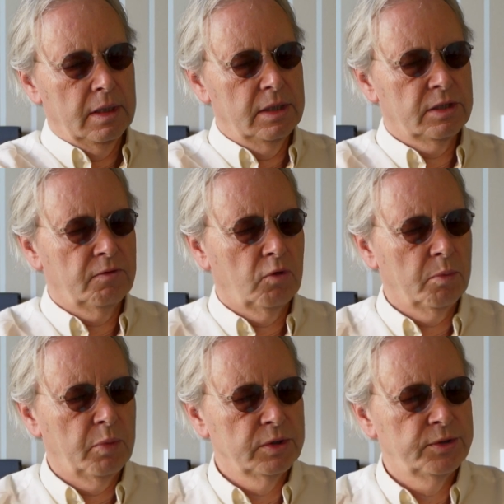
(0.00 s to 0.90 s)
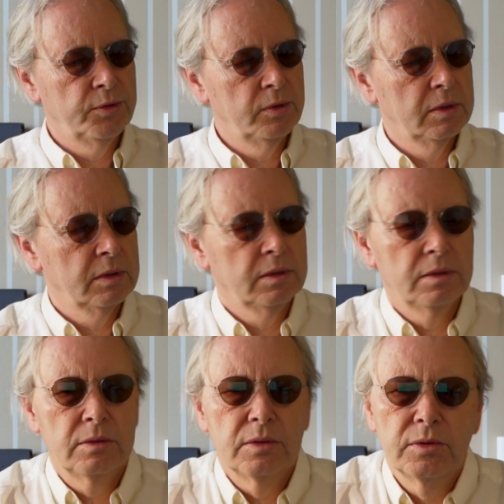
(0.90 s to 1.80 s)
is a 4.2
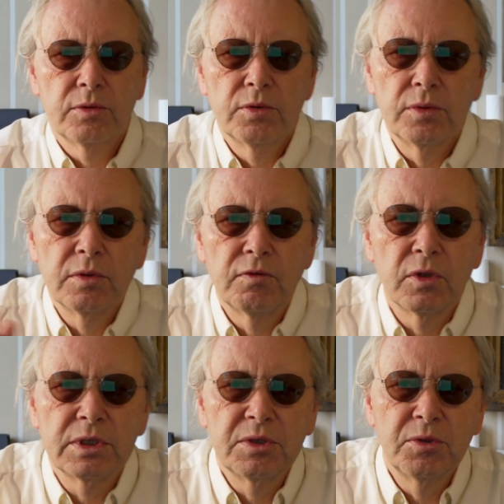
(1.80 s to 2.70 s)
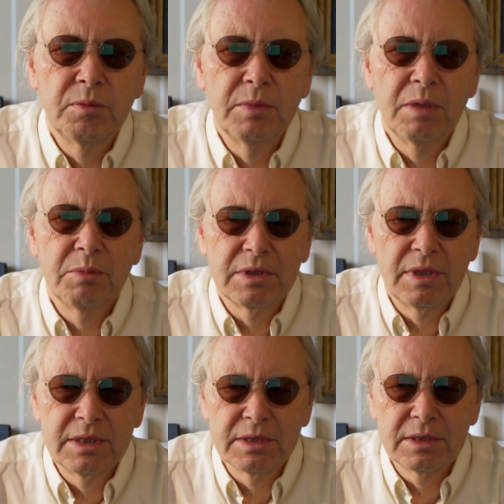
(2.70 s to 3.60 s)
to 42mm
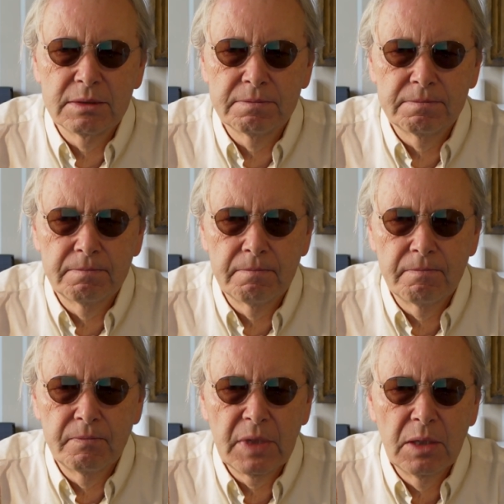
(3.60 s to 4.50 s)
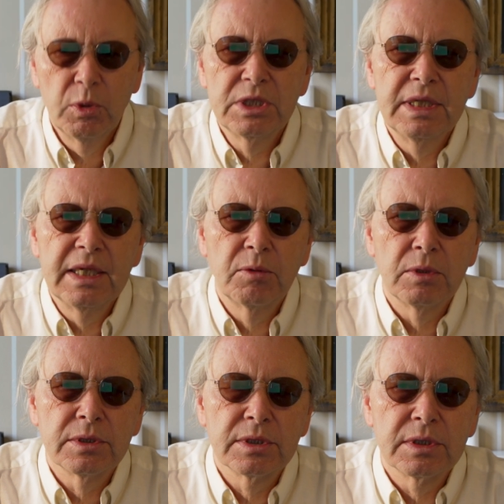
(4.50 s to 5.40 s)
lens, which
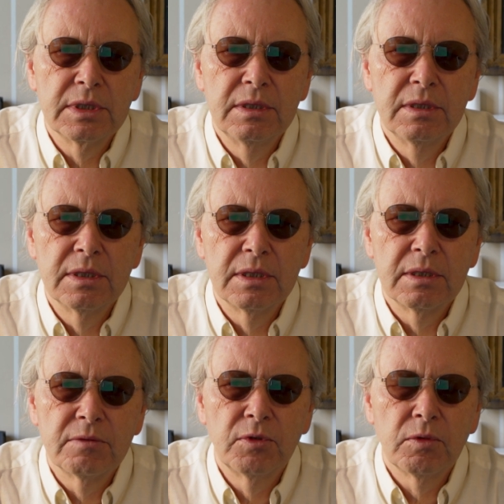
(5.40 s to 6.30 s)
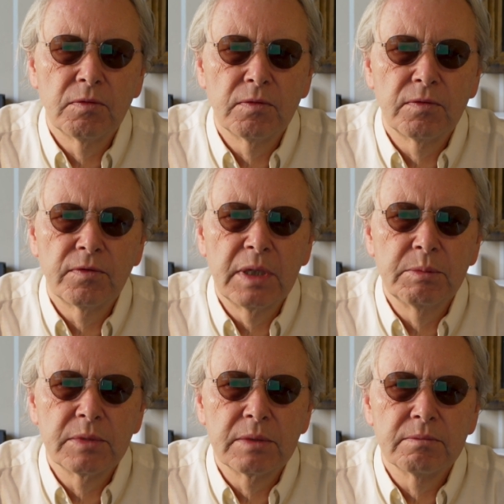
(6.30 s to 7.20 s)
equals in full
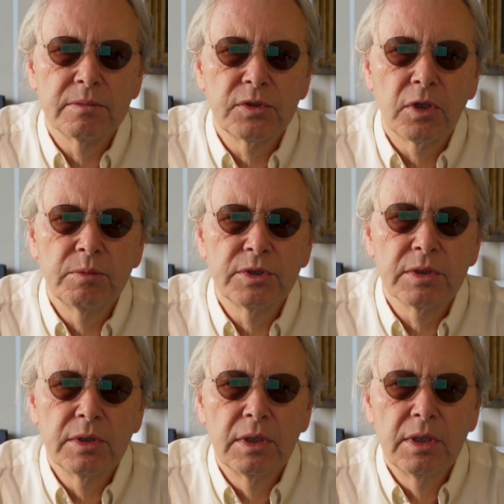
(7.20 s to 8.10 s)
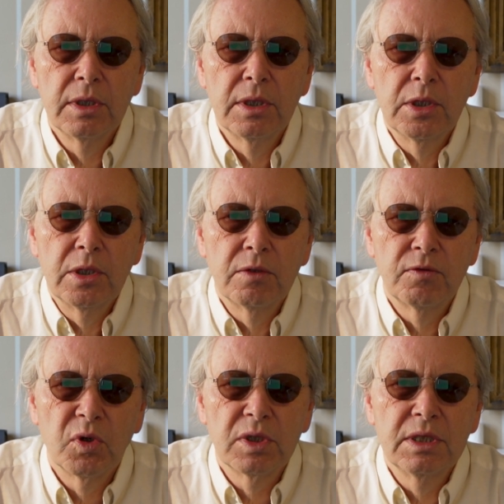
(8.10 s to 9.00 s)
frame terms
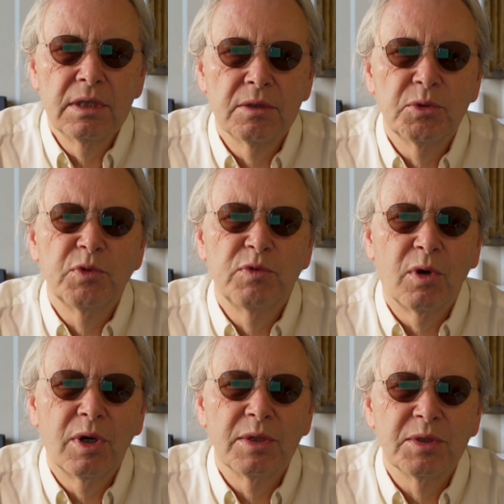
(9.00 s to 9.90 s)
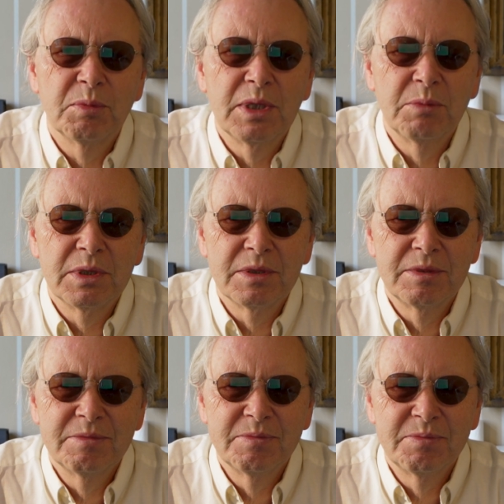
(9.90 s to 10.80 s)
40 to 400mm.
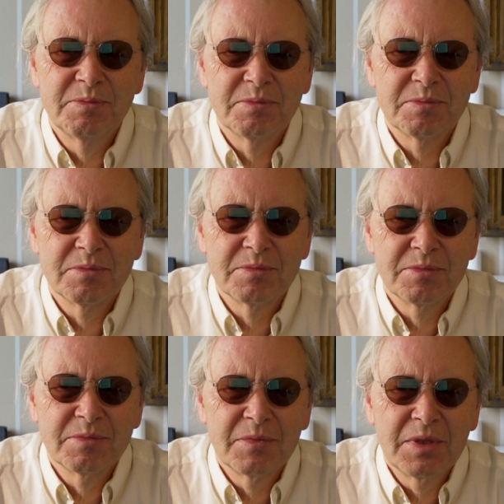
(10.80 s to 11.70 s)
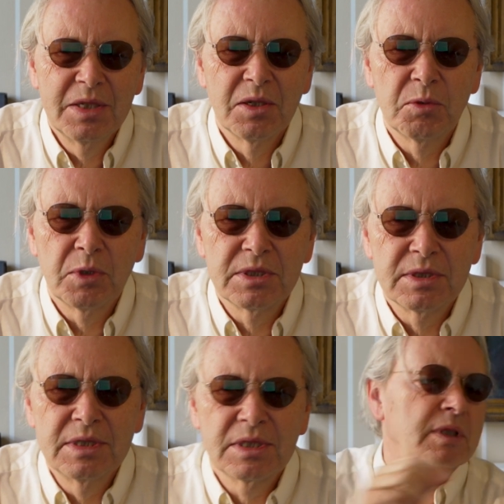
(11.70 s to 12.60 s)
In other words,
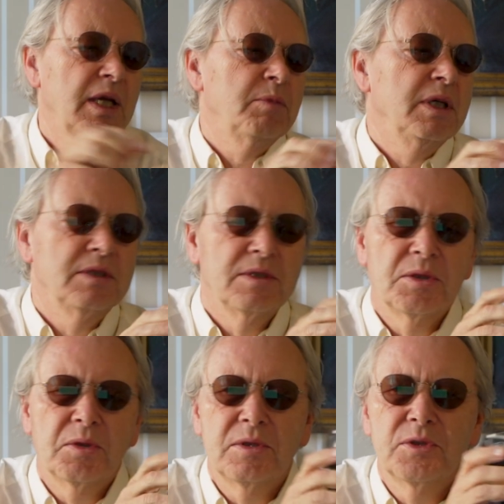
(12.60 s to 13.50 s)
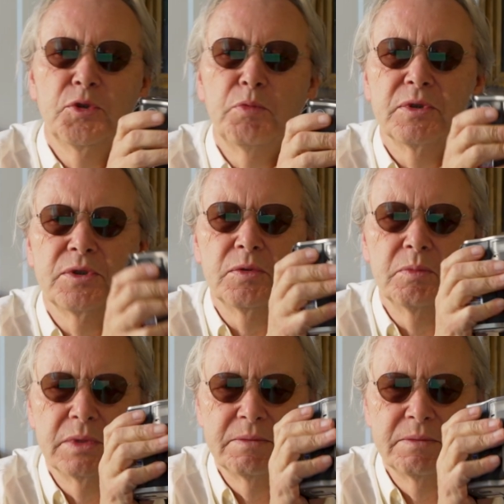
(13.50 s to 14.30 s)
this camera is a so-called super zoom.